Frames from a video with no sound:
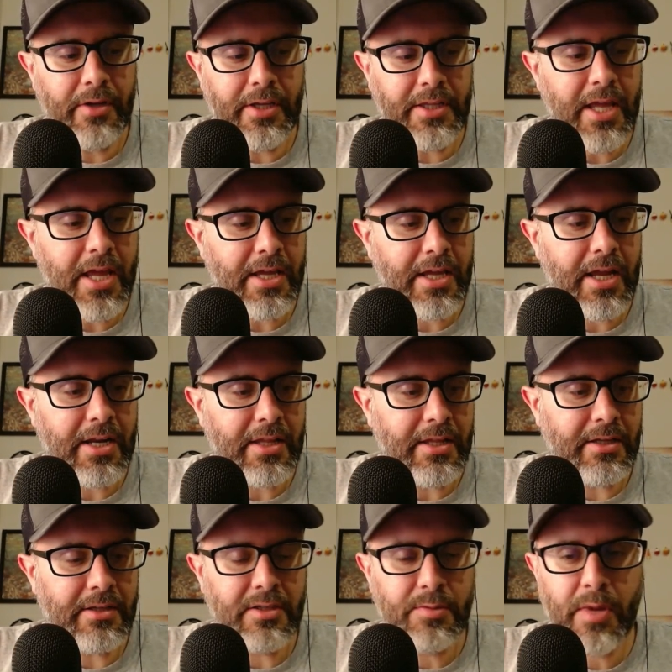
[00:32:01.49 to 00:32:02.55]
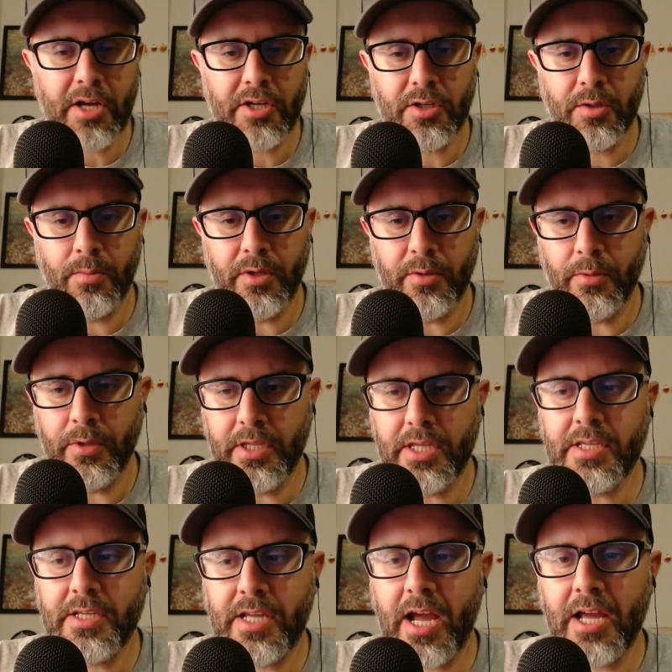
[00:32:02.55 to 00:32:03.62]
take anything special. But when
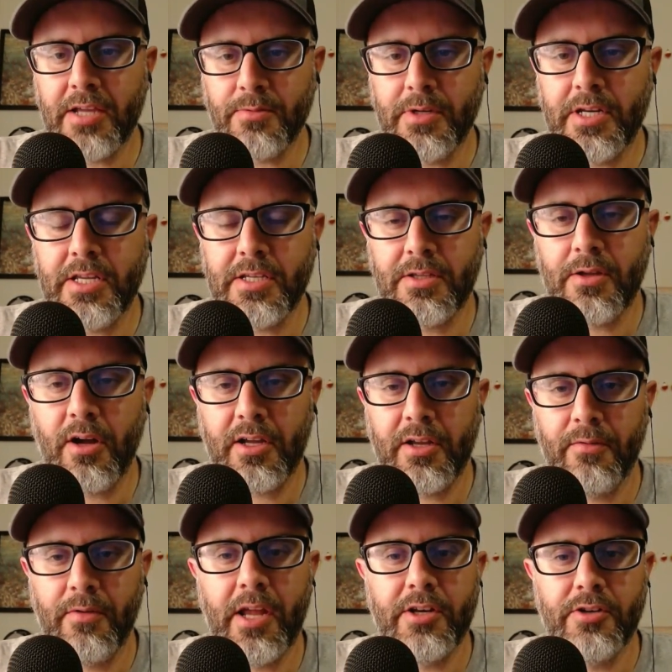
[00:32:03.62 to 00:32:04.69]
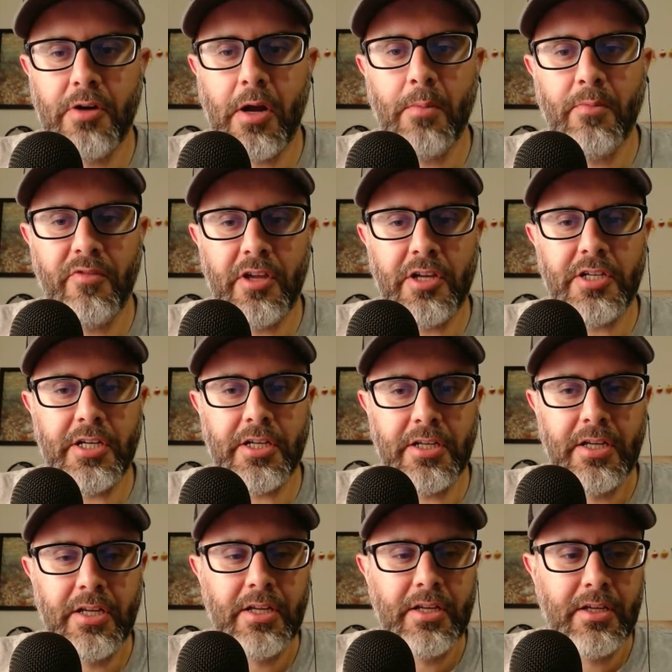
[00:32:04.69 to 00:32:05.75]
he's talking red drum fishing,
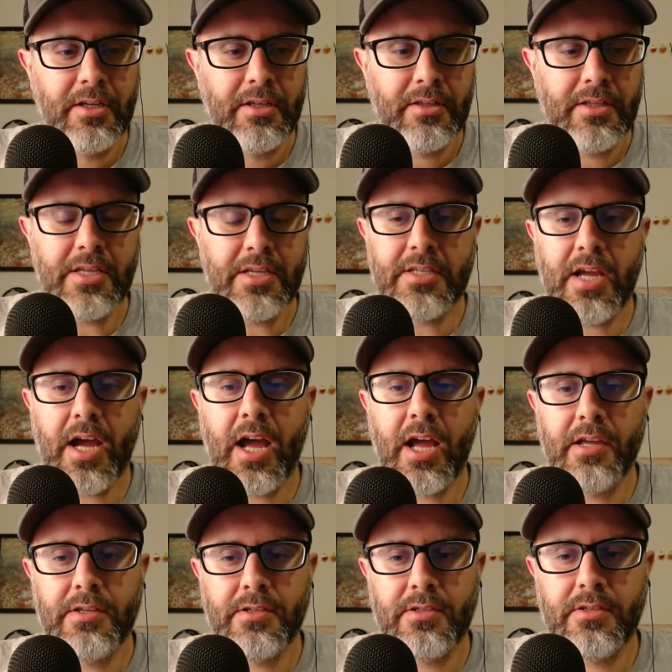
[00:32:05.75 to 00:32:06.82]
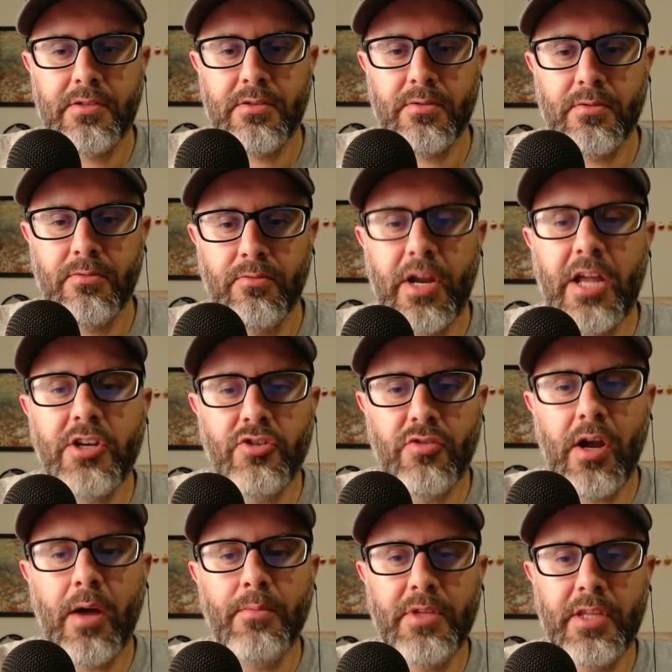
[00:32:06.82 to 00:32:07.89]
these guys. Red
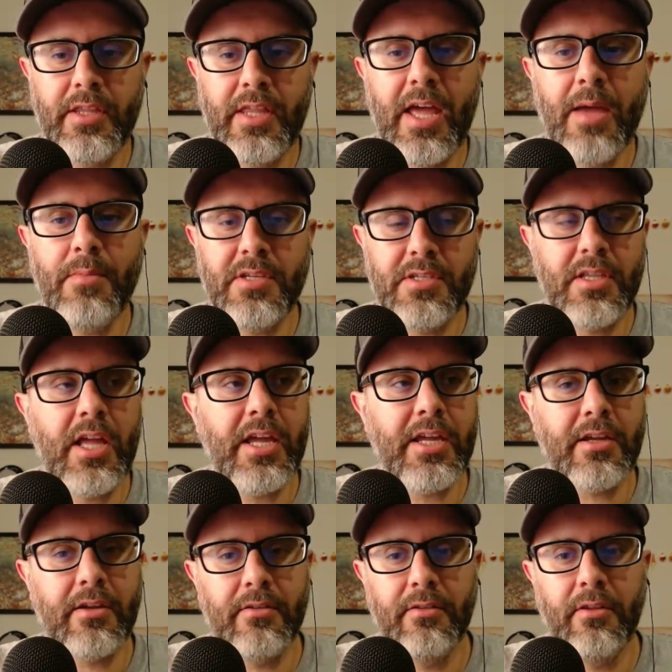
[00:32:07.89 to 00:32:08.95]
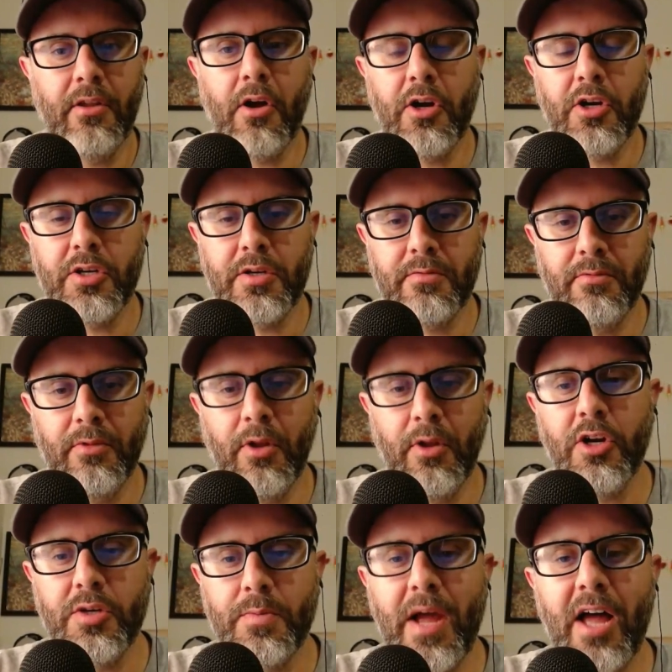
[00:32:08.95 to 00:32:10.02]
drum to them is like
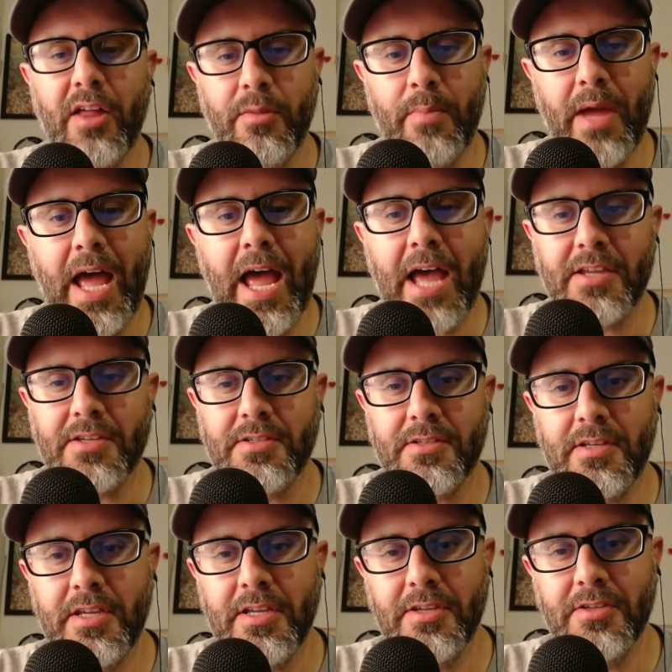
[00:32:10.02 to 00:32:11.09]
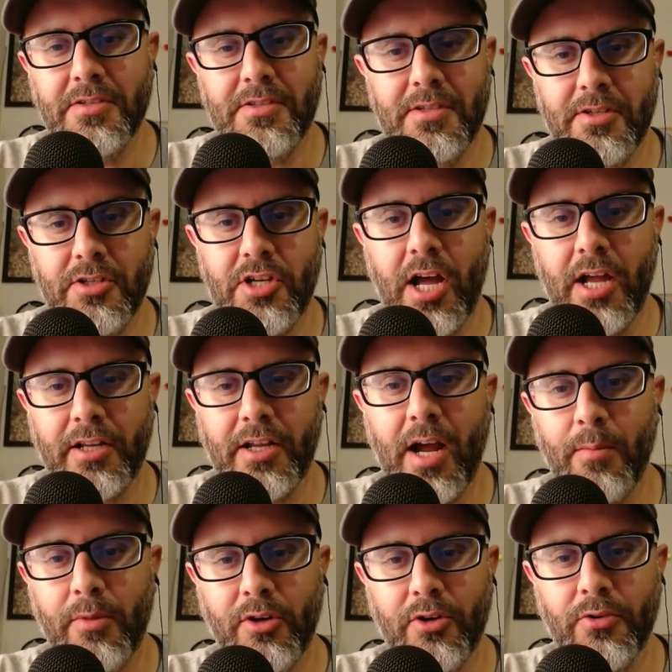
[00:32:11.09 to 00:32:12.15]
largemouth bass is to John
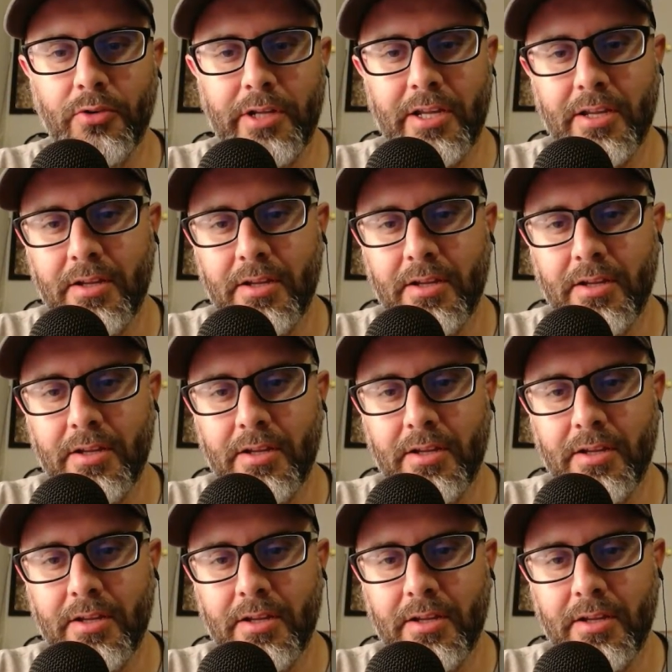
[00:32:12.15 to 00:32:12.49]
Gabergruni.